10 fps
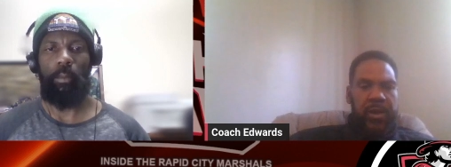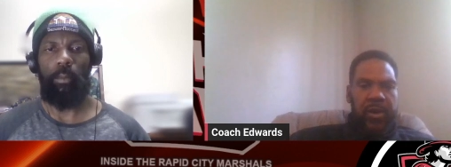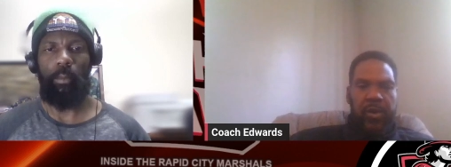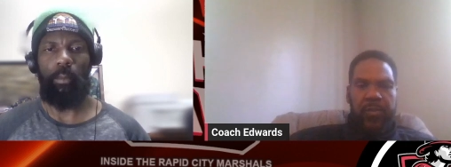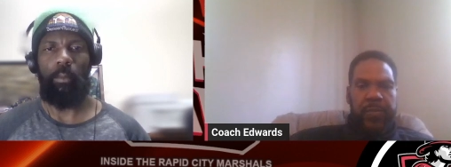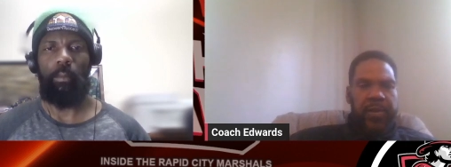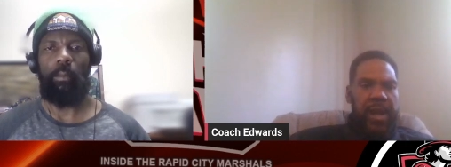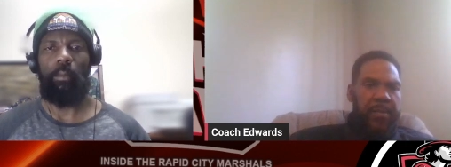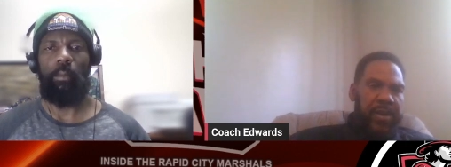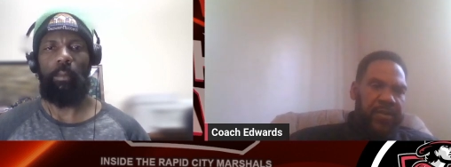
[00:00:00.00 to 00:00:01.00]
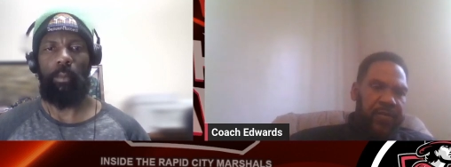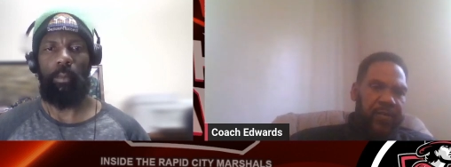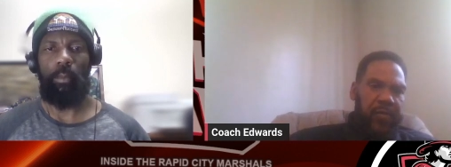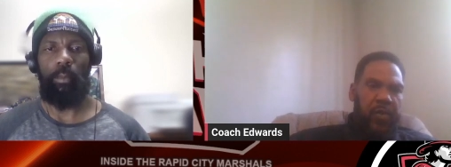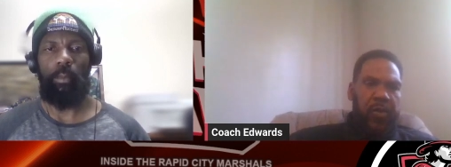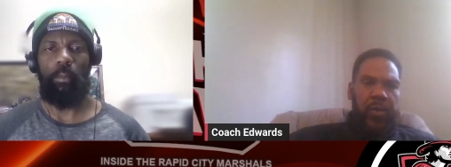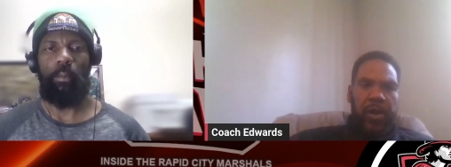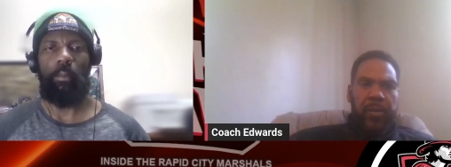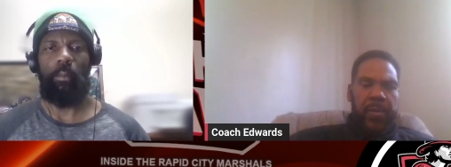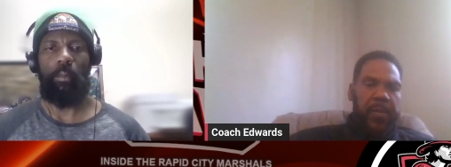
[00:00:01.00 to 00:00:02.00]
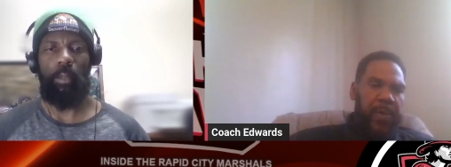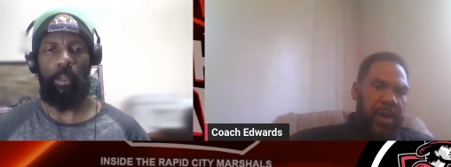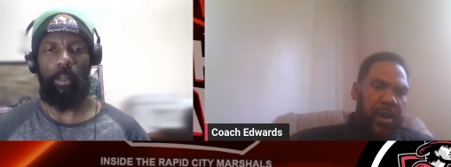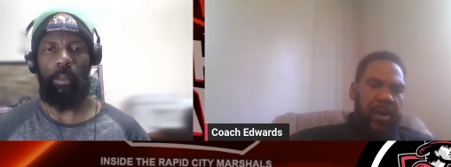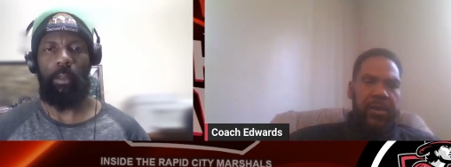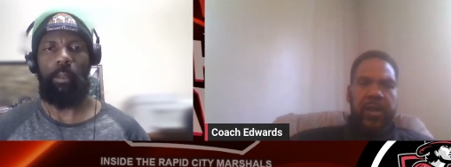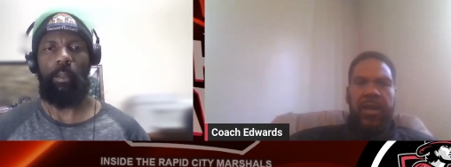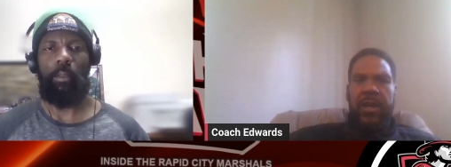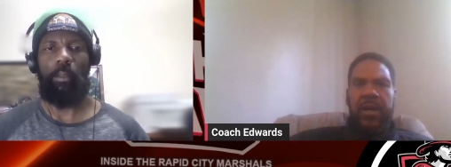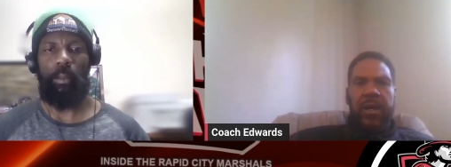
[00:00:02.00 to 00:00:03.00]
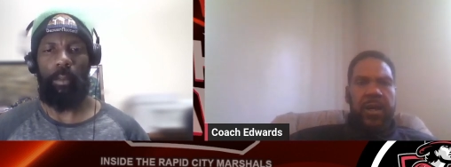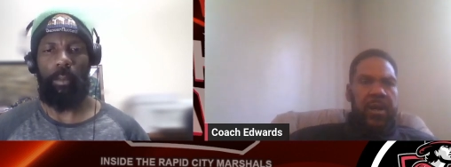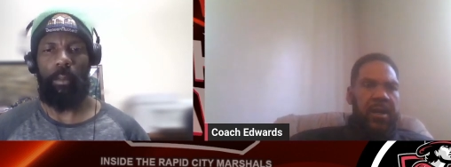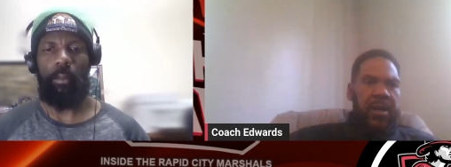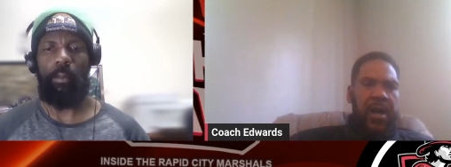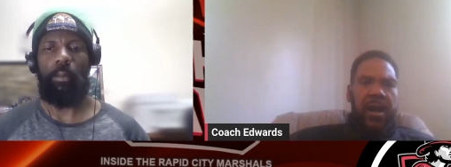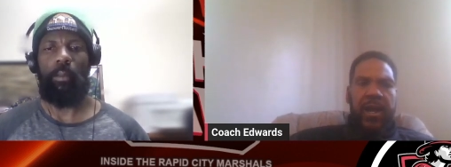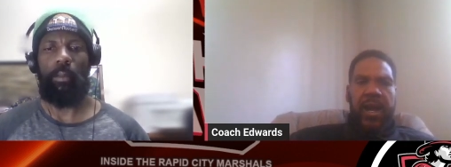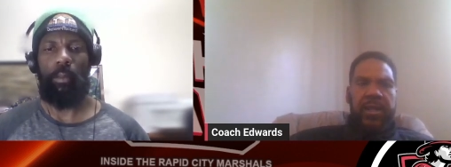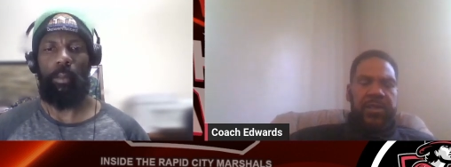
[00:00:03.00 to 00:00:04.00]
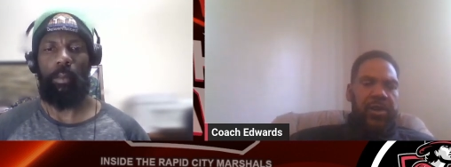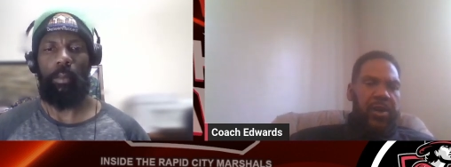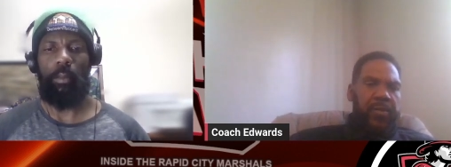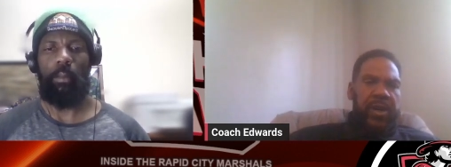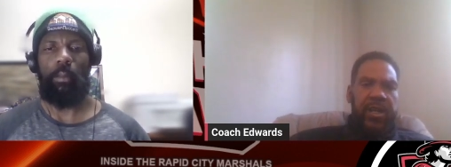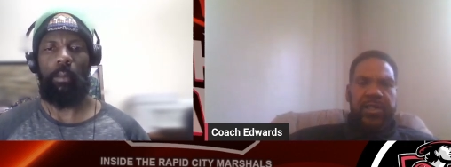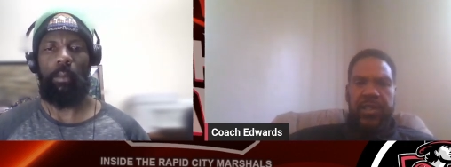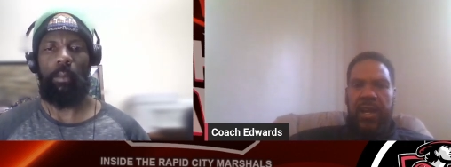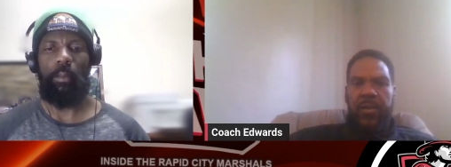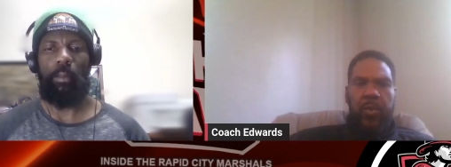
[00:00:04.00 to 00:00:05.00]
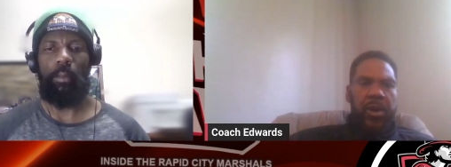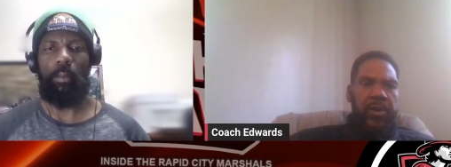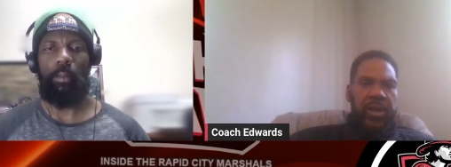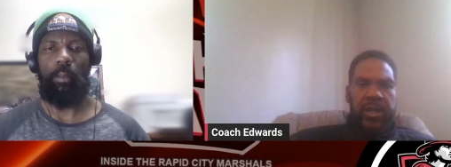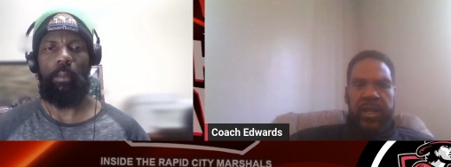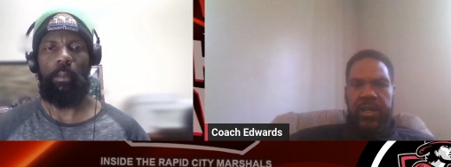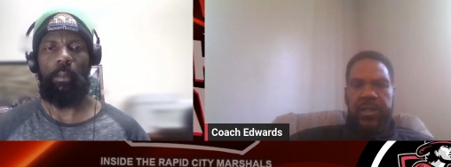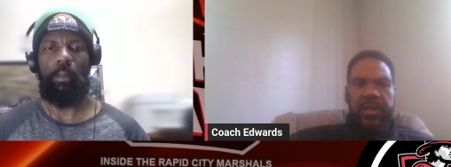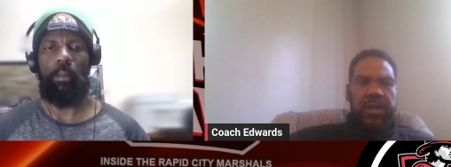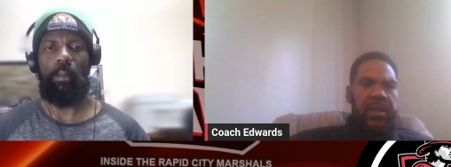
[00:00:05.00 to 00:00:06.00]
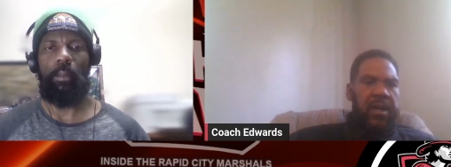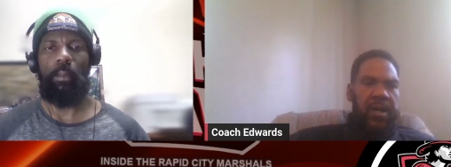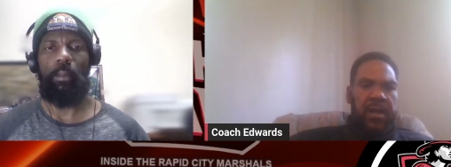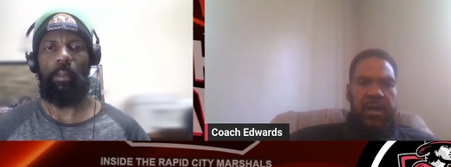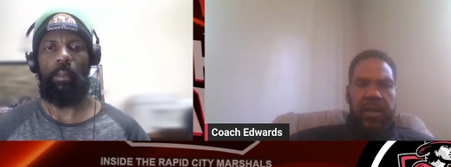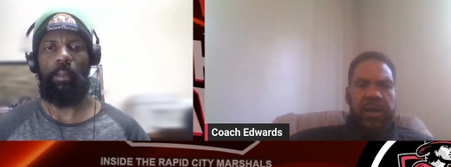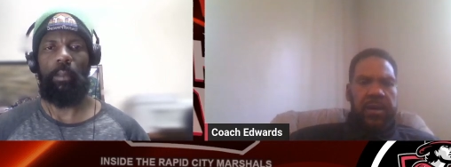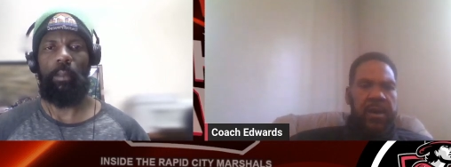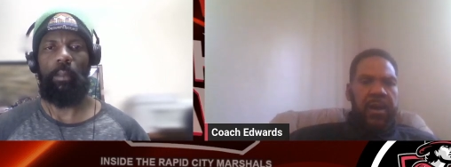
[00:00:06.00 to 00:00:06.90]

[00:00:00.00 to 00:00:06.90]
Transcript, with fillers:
Speaker 1: gonna put our best foot forward. We're gonna be prepared. Uh, our guys are gonna be in shape, well conditioned. Uh,